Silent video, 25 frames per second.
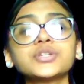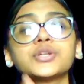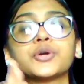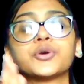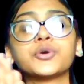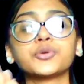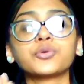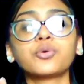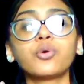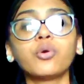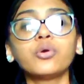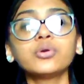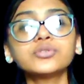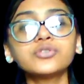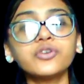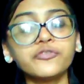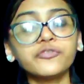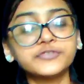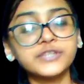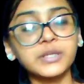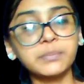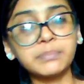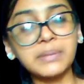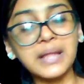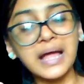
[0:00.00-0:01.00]
Growth
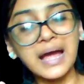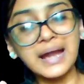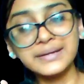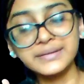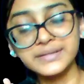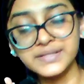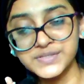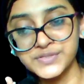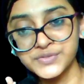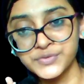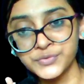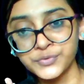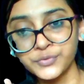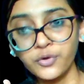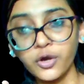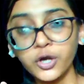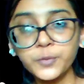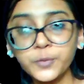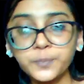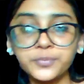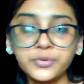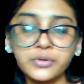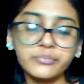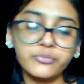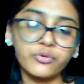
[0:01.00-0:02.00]
of the plant is
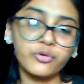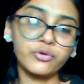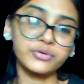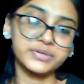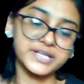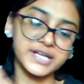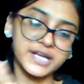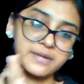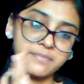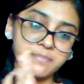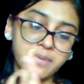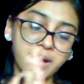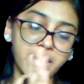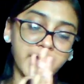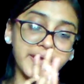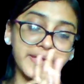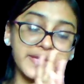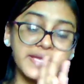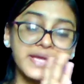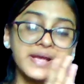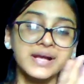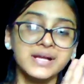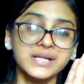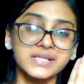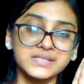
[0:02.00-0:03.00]
not promoted
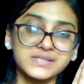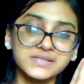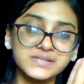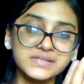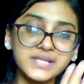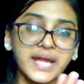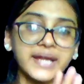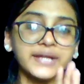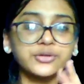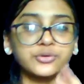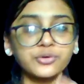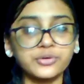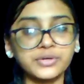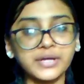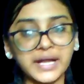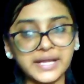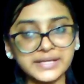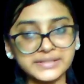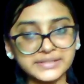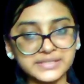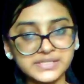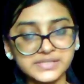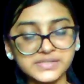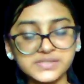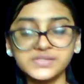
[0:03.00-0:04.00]
by
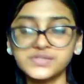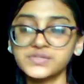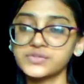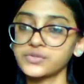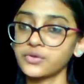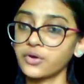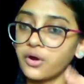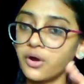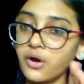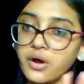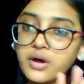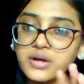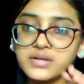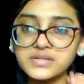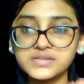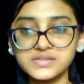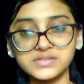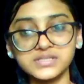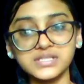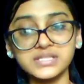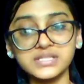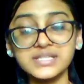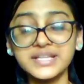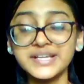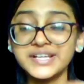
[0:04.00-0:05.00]
cytokinins,
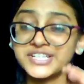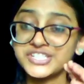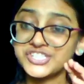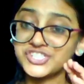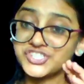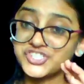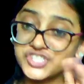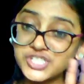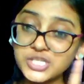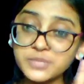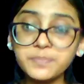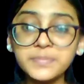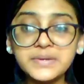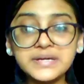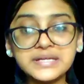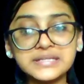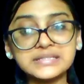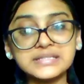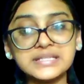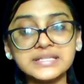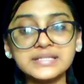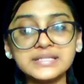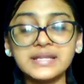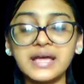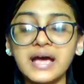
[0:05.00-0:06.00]
auxin,
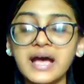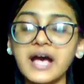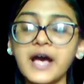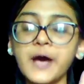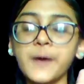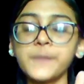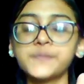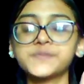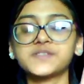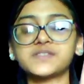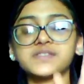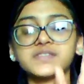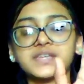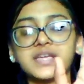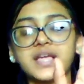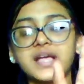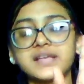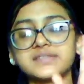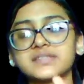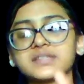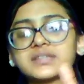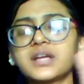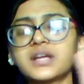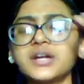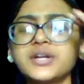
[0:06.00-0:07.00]
gibberellin, abscisic
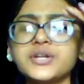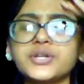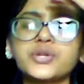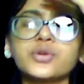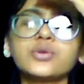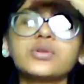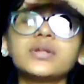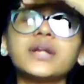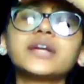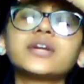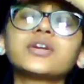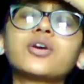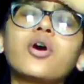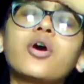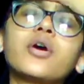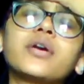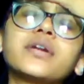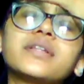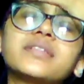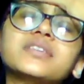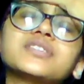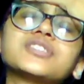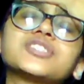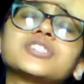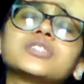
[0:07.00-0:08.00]
acid. Control and
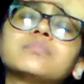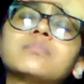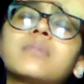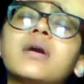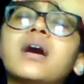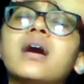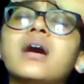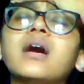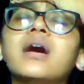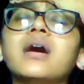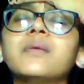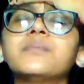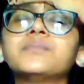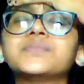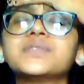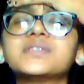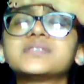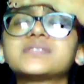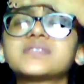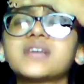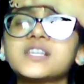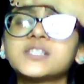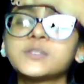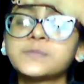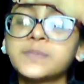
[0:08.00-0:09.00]
coordination, ma'am.
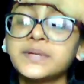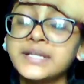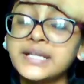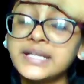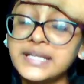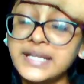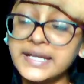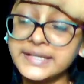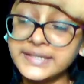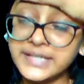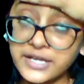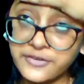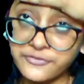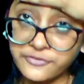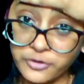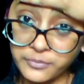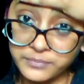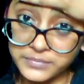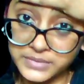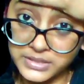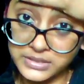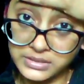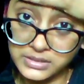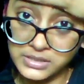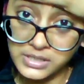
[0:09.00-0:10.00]
This has been deleted
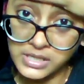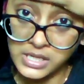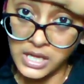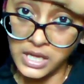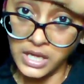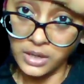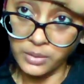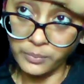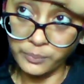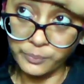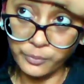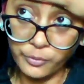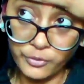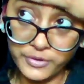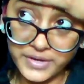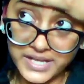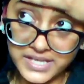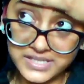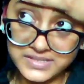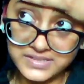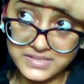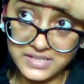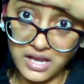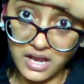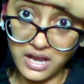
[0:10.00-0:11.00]
from the board
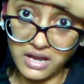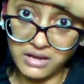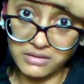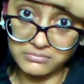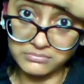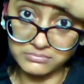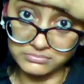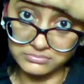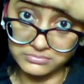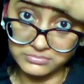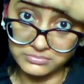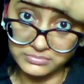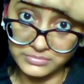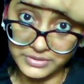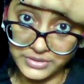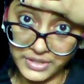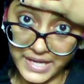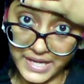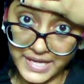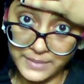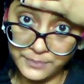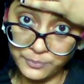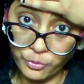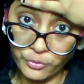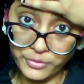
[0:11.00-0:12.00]
exam,
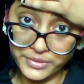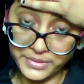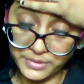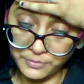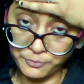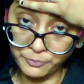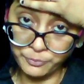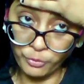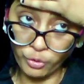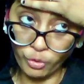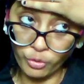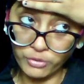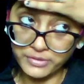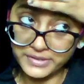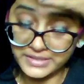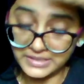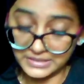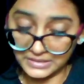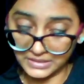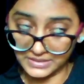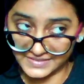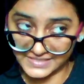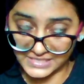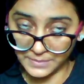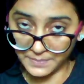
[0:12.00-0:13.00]
right?
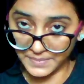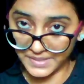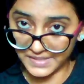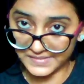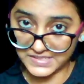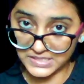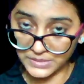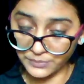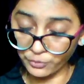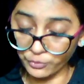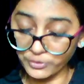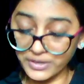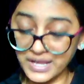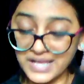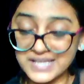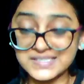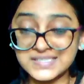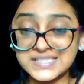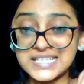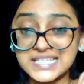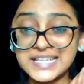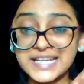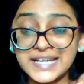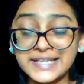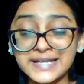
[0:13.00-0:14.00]
CBSE board
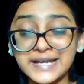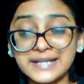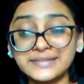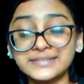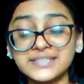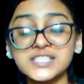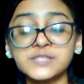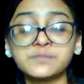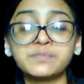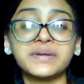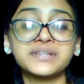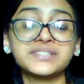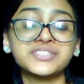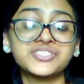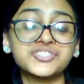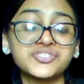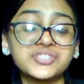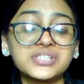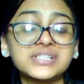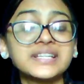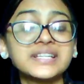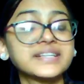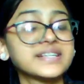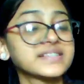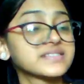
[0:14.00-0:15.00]
has deleted this, but
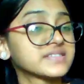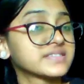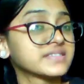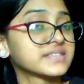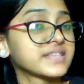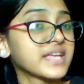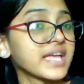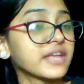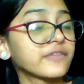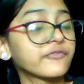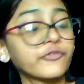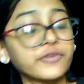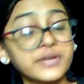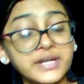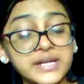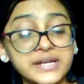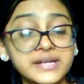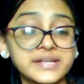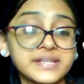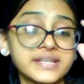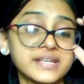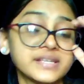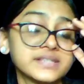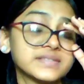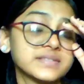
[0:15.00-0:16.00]
still it is there for
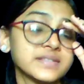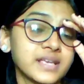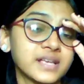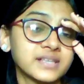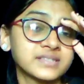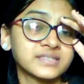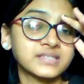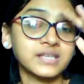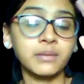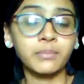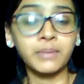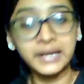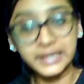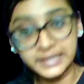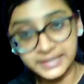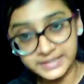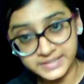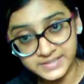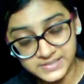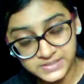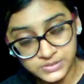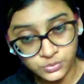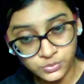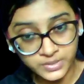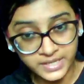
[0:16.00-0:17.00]
NTSE exam, my
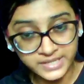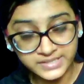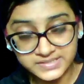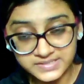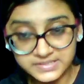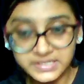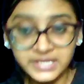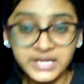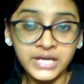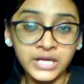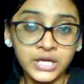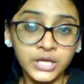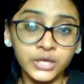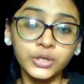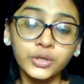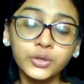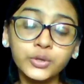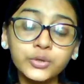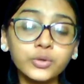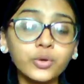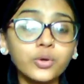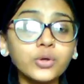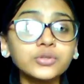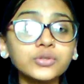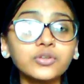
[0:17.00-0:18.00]
dear students.
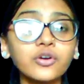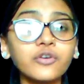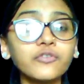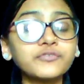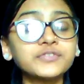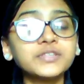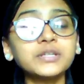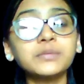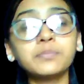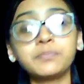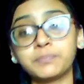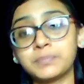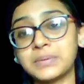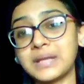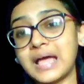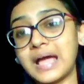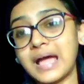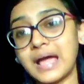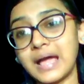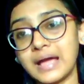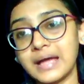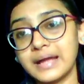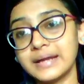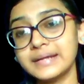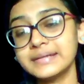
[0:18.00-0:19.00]
Growth of the
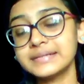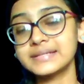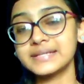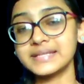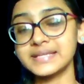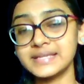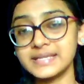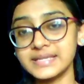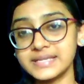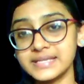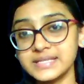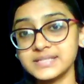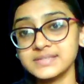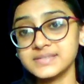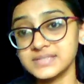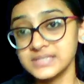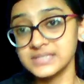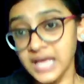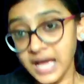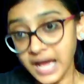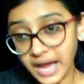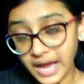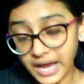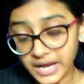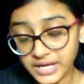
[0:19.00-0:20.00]
plant is
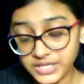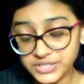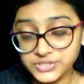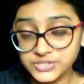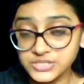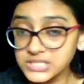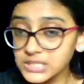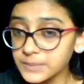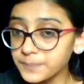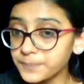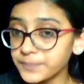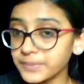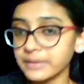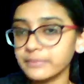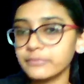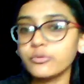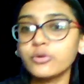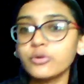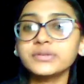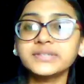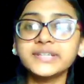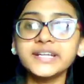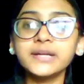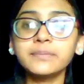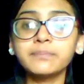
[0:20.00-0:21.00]
actually
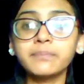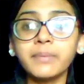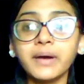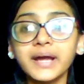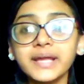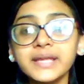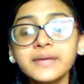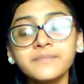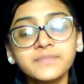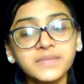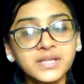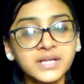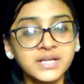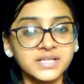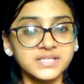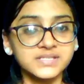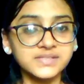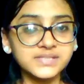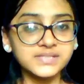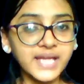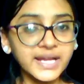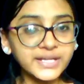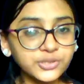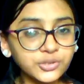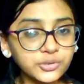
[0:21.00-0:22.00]
promoted by
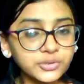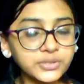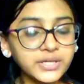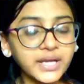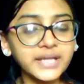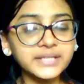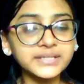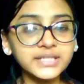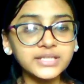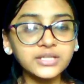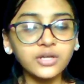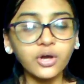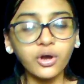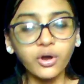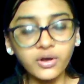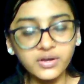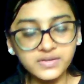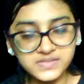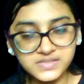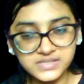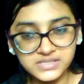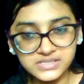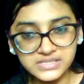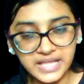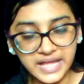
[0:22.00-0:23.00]
cytokinin,
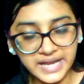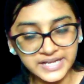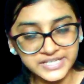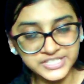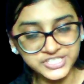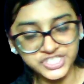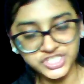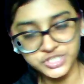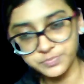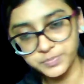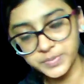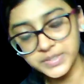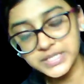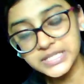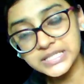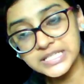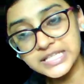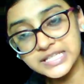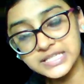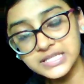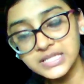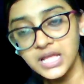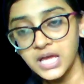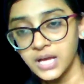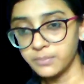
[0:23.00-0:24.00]
auxin and
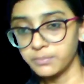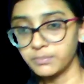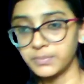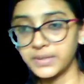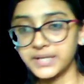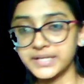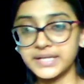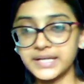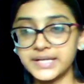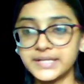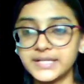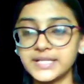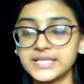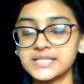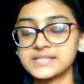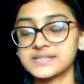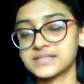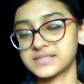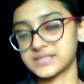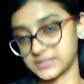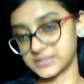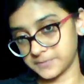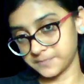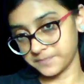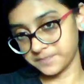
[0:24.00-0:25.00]
gibberellin, but it
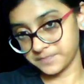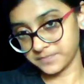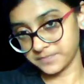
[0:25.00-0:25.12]
is